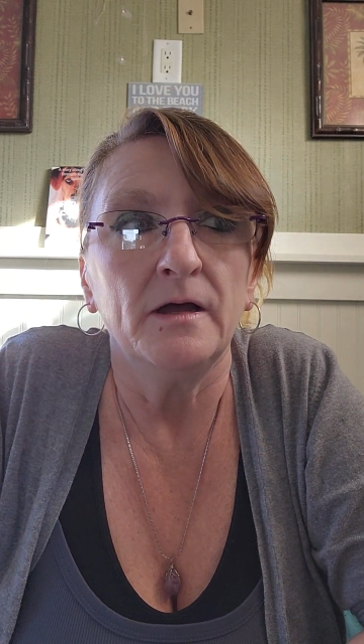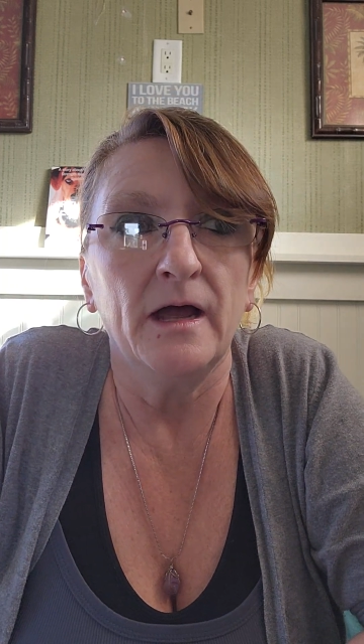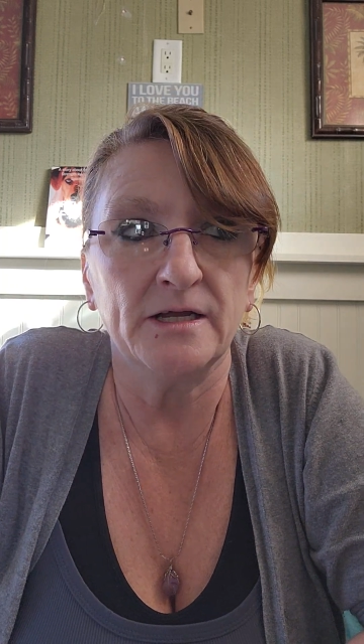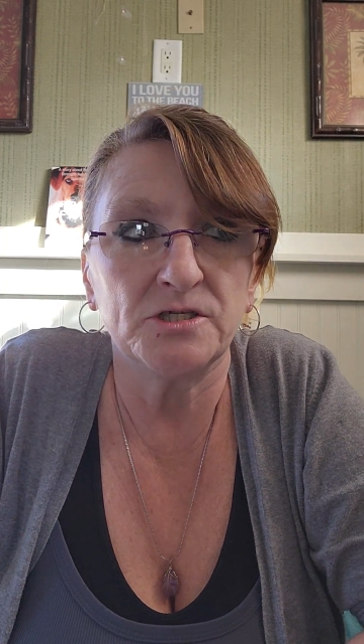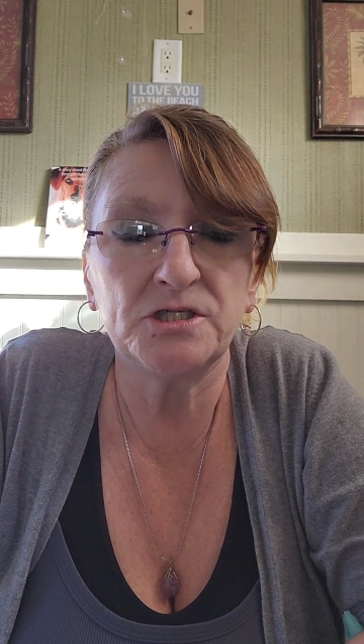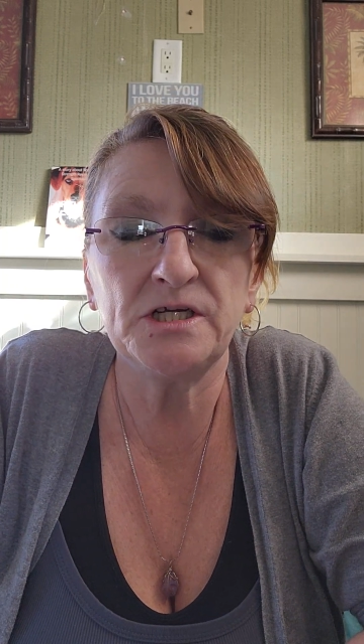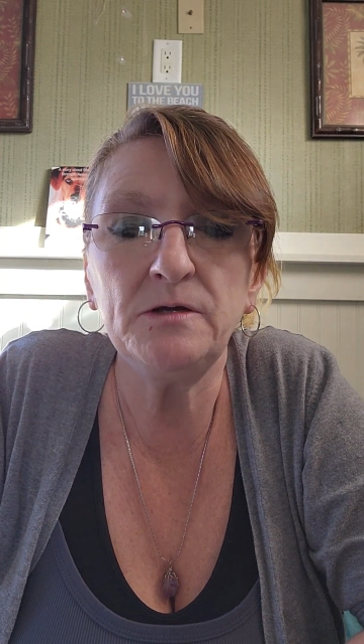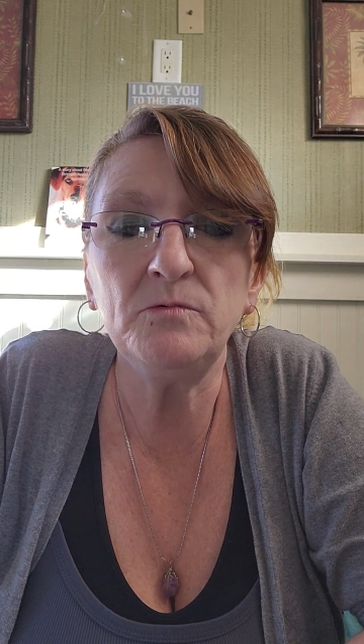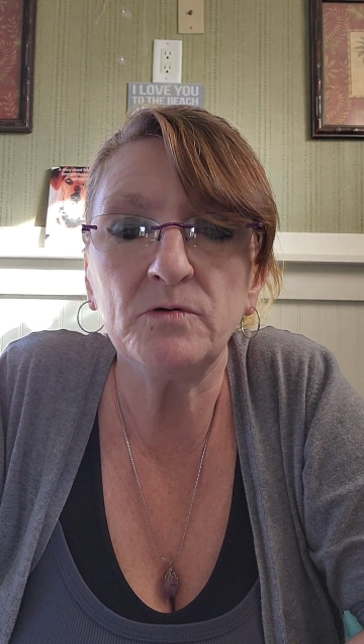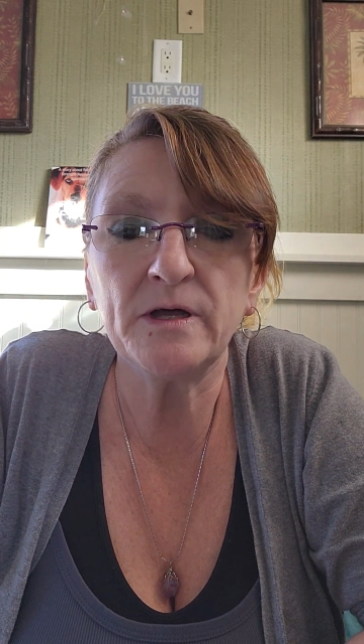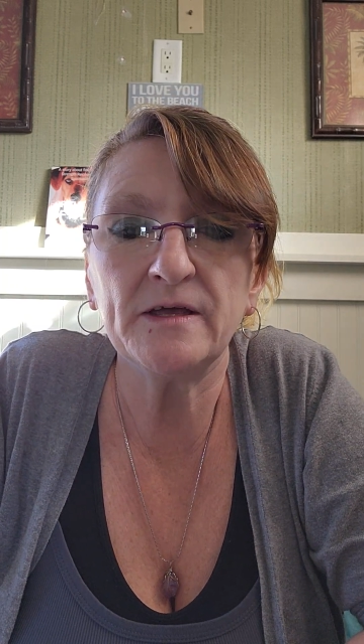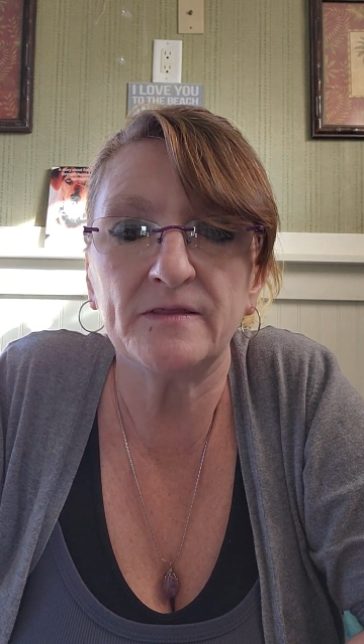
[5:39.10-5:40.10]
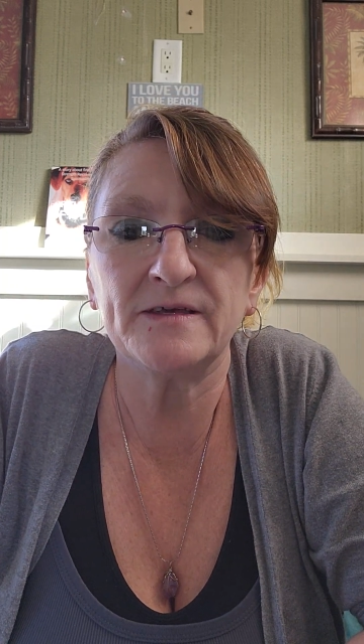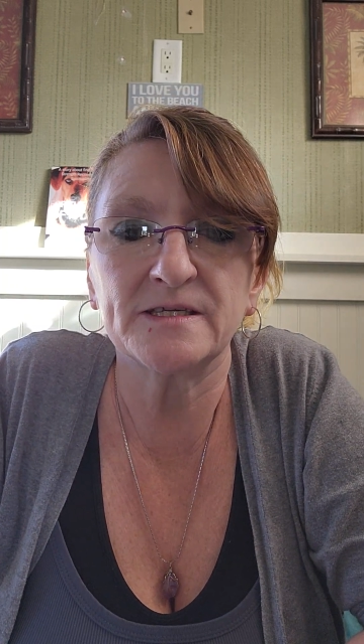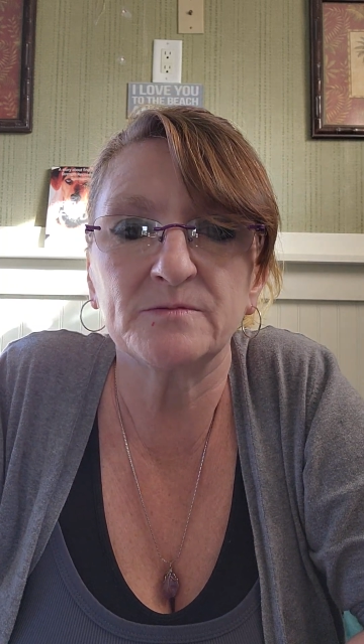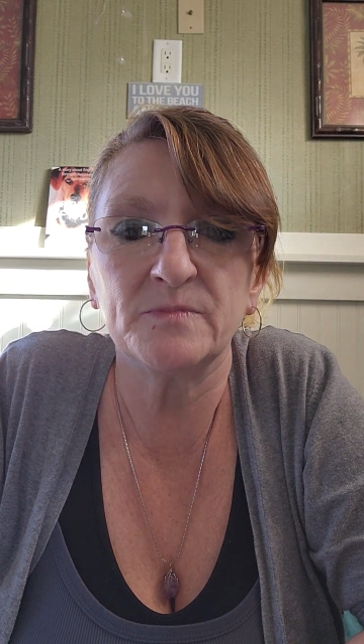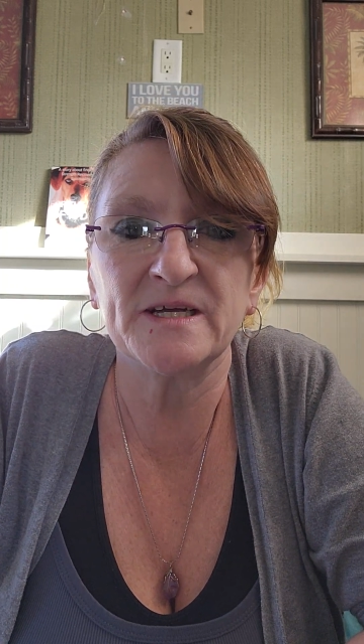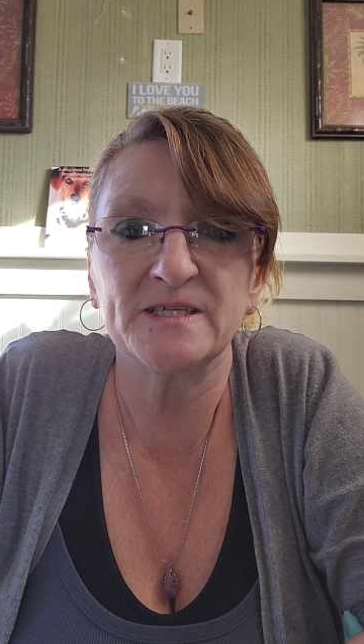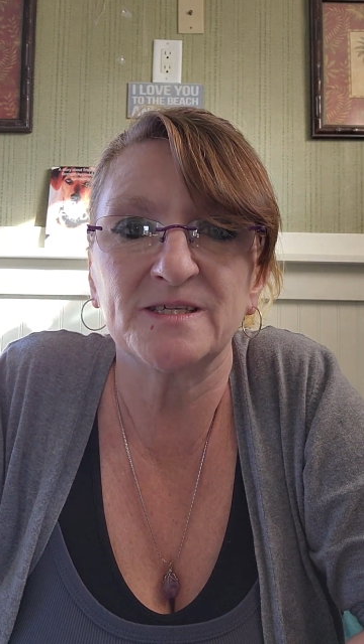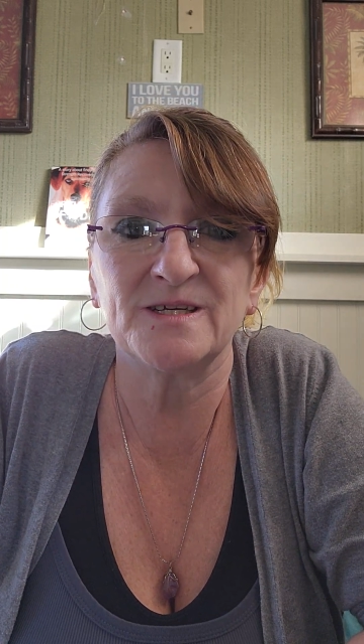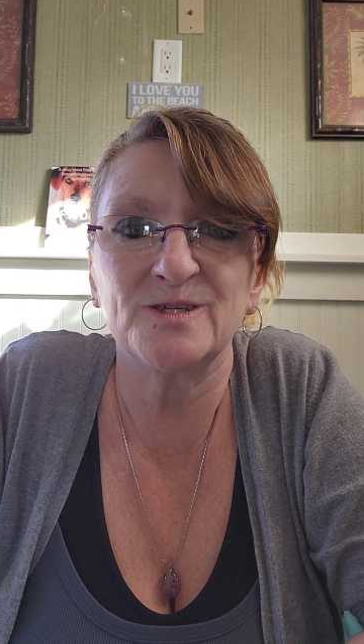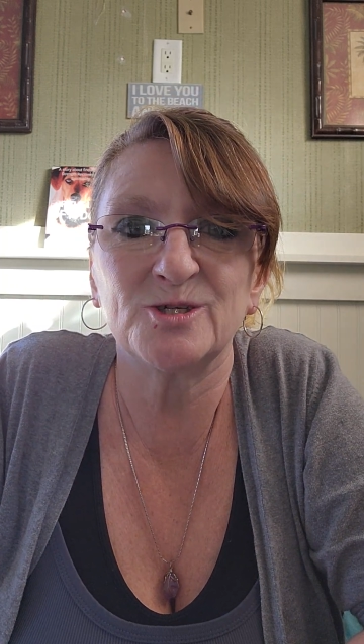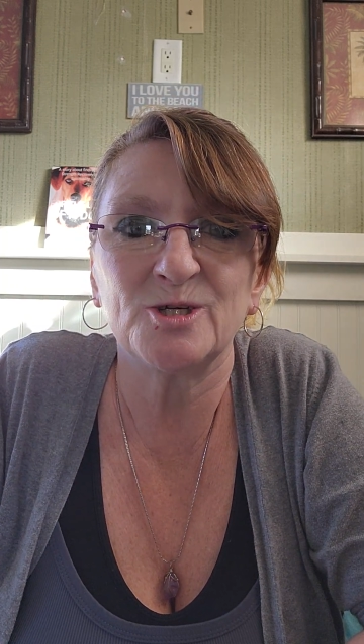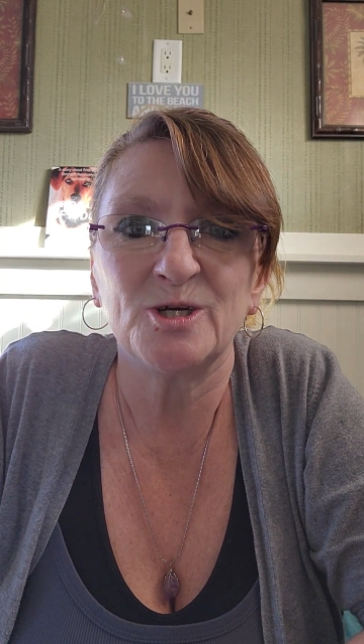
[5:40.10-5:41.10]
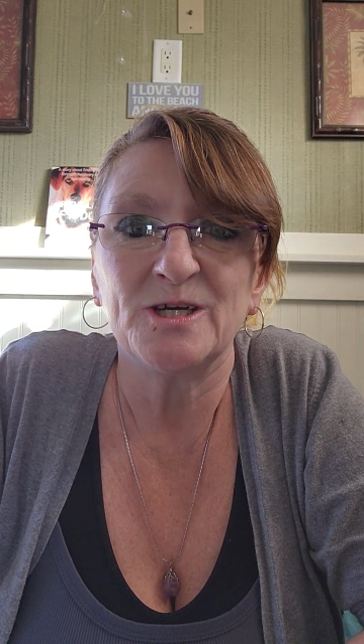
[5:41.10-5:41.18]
And she will get this message.